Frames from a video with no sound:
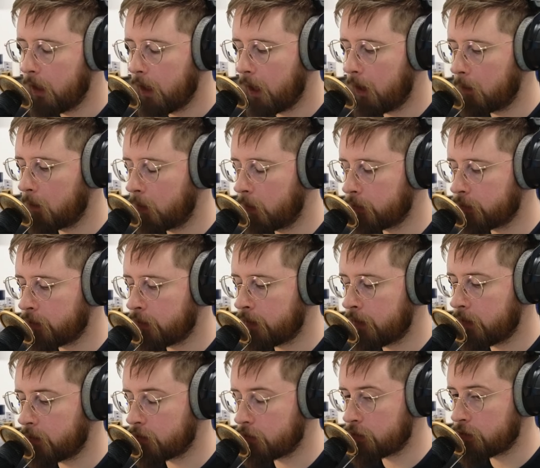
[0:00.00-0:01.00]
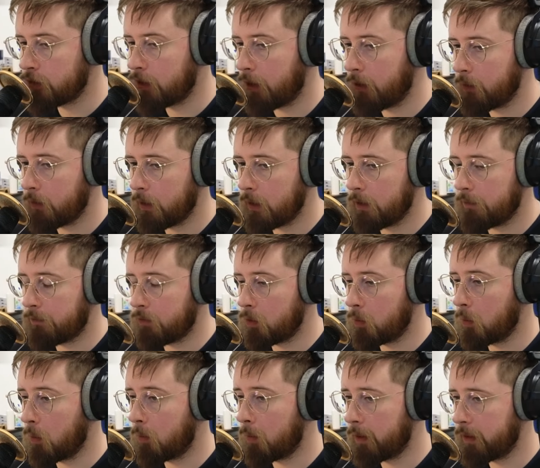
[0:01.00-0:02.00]
I will also now just note if
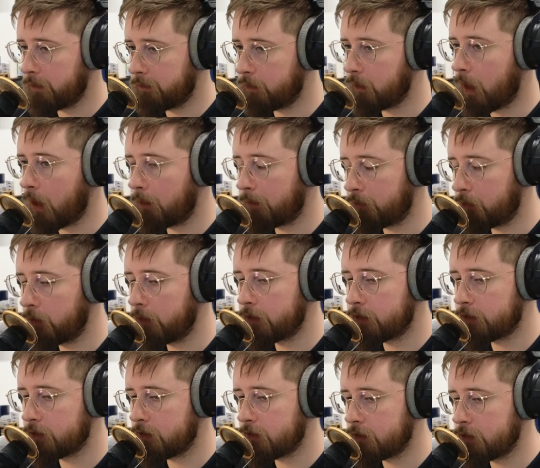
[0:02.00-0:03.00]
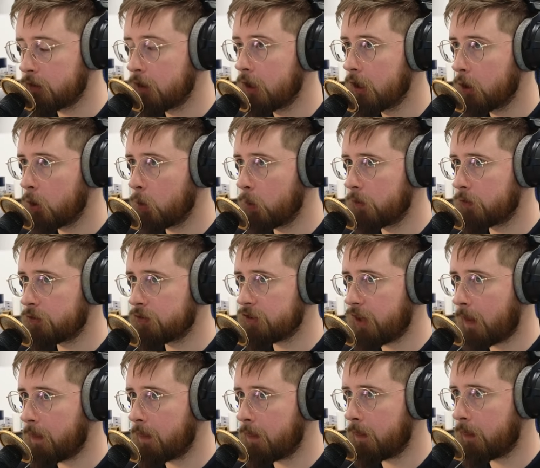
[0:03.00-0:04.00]
you are one of the helpful listeners who have
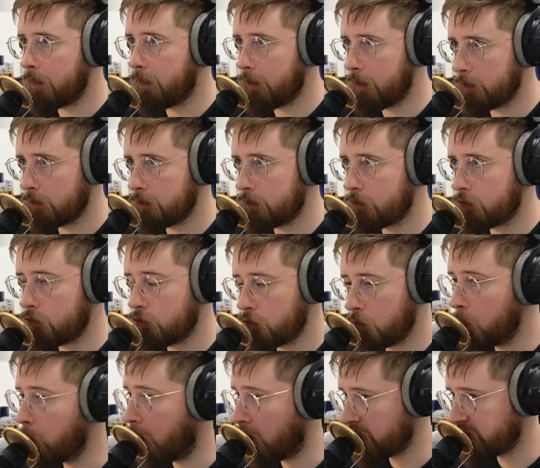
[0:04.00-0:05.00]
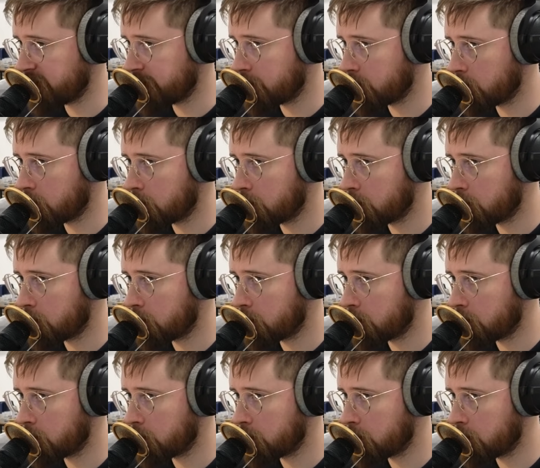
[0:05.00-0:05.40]
sent this to us